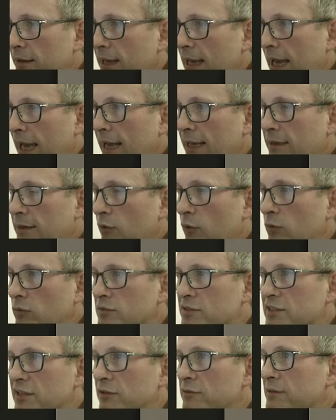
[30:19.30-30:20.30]
And
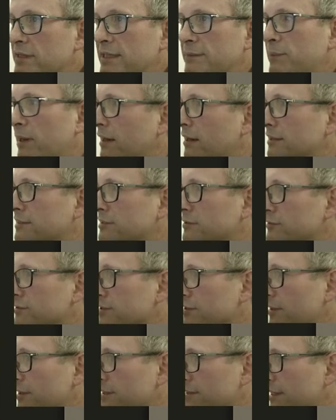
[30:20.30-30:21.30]
also the particle
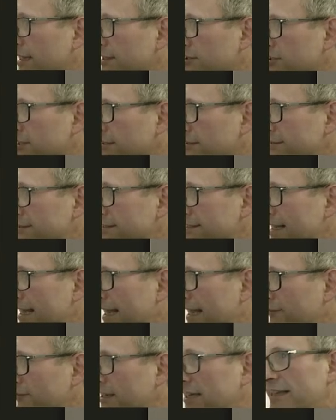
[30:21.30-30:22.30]
size. Actually, does it
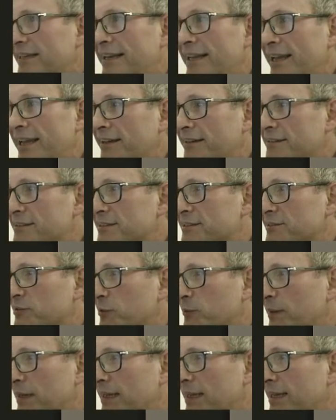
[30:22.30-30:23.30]
have it in here? It's
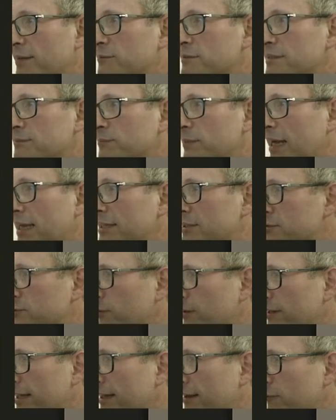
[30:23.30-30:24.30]
normally, it was in page
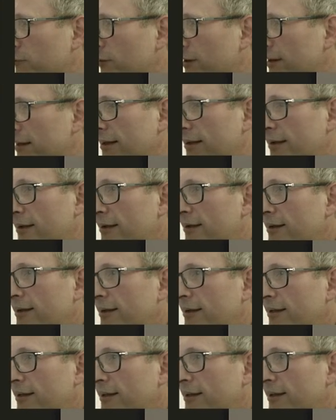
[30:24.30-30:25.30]
one, uh, one uh,
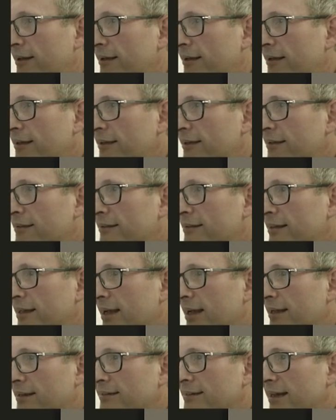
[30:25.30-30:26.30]

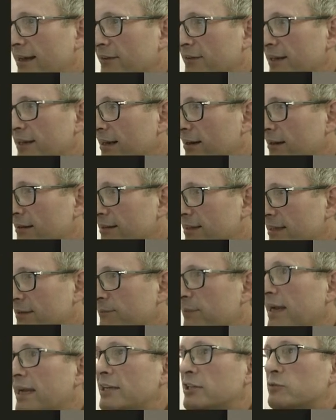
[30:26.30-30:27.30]
yeah, down here, I think in
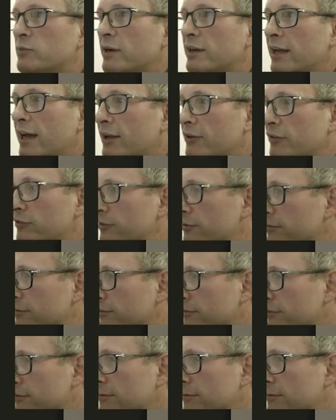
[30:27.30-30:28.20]
page 100.